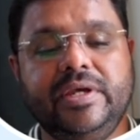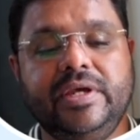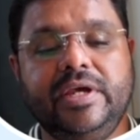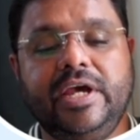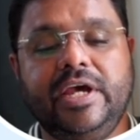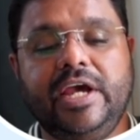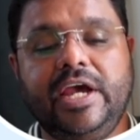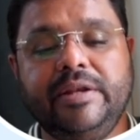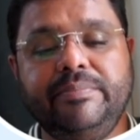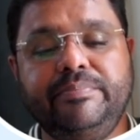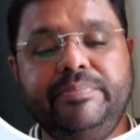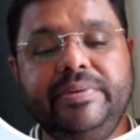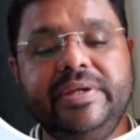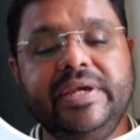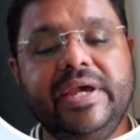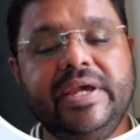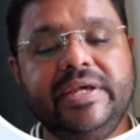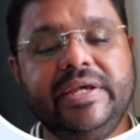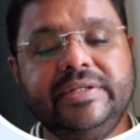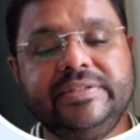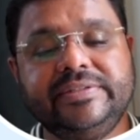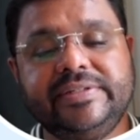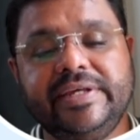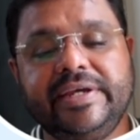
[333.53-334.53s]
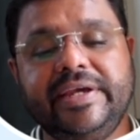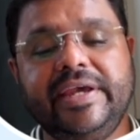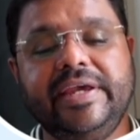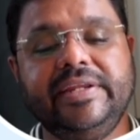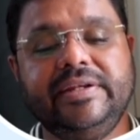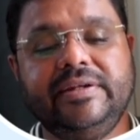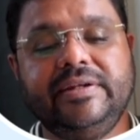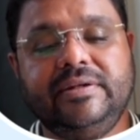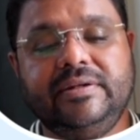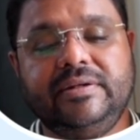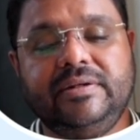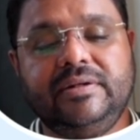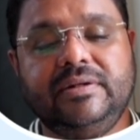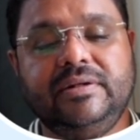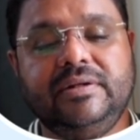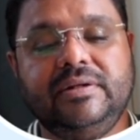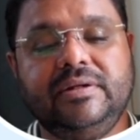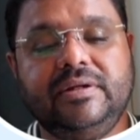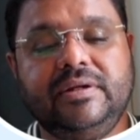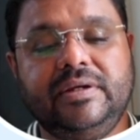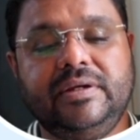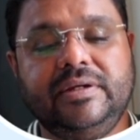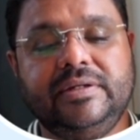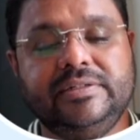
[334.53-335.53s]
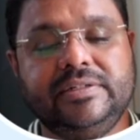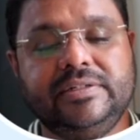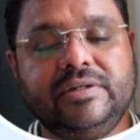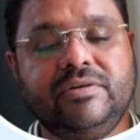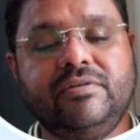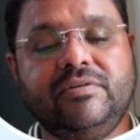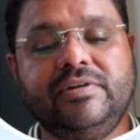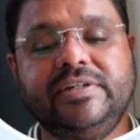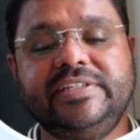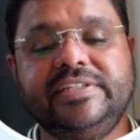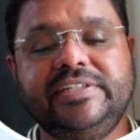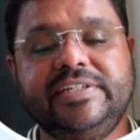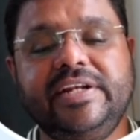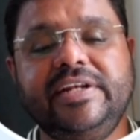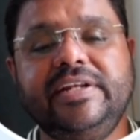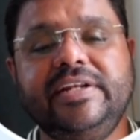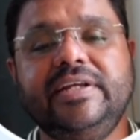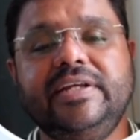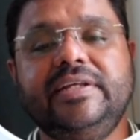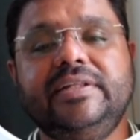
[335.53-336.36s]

And bi is again a constant,